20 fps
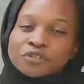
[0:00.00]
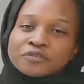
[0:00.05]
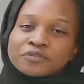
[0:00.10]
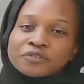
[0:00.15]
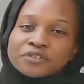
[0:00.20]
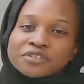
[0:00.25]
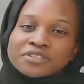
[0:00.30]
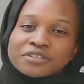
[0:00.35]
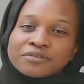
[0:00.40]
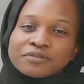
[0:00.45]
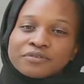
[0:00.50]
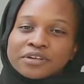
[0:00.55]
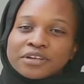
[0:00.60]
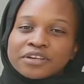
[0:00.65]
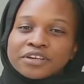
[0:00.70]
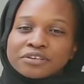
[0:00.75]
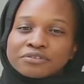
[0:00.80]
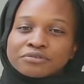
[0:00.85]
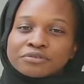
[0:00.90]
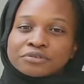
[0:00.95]
for civilian
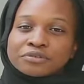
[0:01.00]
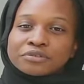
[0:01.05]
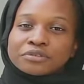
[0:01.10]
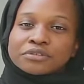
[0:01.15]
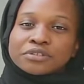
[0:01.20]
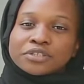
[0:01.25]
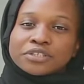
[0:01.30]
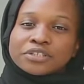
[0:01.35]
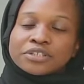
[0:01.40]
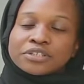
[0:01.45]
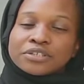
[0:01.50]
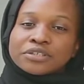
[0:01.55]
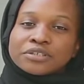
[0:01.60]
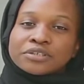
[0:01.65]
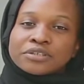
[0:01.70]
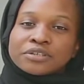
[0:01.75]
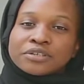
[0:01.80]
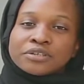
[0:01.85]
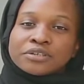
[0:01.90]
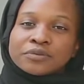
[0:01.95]
rule, he
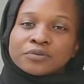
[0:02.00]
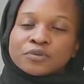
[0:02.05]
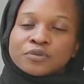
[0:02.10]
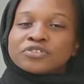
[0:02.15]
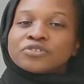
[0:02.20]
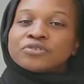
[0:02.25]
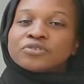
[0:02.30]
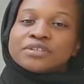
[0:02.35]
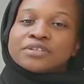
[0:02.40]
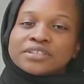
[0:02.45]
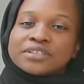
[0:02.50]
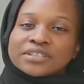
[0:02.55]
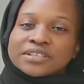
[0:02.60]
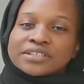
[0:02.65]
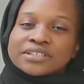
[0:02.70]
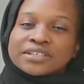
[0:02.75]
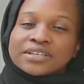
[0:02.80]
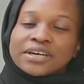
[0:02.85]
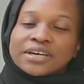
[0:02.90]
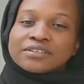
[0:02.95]
was doing this as an
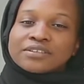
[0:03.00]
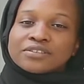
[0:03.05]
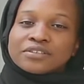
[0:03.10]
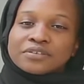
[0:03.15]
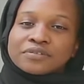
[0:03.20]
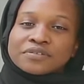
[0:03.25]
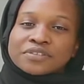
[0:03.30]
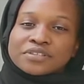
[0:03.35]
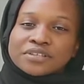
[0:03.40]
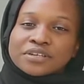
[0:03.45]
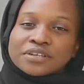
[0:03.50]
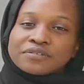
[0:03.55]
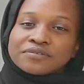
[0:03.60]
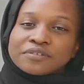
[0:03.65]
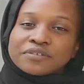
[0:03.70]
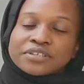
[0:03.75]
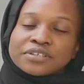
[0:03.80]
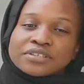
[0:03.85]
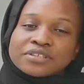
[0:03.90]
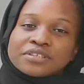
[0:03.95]
act of
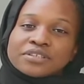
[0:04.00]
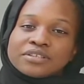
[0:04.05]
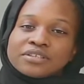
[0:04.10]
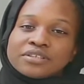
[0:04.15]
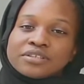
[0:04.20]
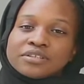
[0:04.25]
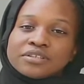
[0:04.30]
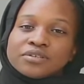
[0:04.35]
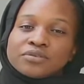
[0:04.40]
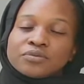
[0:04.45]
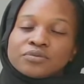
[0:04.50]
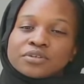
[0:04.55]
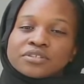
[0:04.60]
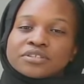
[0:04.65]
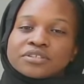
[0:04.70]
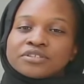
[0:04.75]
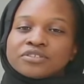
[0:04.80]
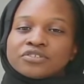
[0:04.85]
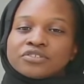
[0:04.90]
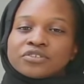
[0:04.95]
service. He wasn't
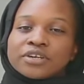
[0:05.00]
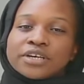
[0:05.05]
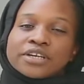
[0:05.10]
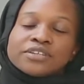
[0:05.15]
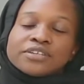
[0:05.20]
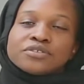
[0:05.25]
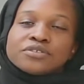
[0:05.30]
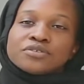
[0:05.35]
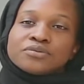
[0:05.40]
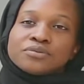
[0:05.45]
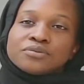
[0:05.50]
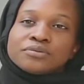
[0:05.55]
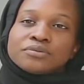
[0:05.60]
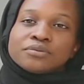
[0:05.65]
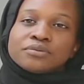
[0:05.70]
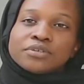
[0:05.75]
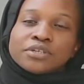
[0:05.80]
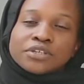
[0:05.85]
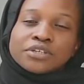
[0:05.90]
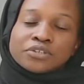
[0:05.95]
trying to
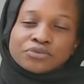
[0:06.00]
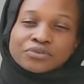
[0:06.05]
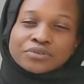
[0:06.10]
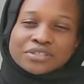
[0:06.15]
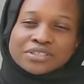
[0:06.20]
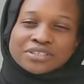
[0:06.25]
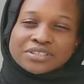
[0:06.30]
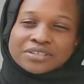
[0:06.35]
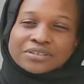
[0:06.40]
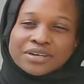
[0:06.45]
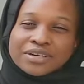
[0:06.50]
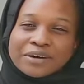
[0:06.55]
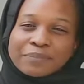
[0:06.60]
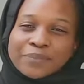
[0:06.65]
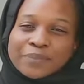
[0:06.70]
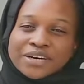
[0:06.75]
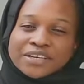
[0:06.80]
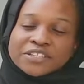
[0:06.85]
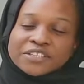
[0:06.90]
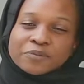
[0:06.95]
do it to
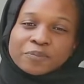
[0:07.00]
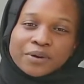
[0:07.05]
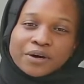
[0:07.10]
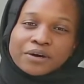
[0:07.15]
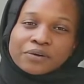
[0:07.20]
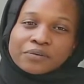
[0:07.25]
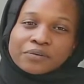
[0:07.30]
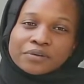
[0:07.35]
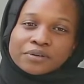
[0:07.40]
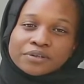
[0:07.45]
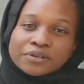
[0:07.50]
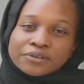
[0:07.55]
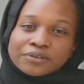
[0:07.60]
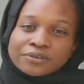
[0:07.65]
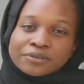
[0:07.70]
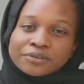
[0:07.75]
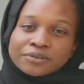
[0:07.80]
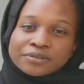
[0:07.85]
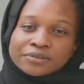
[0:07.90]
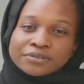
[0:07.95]
amass power or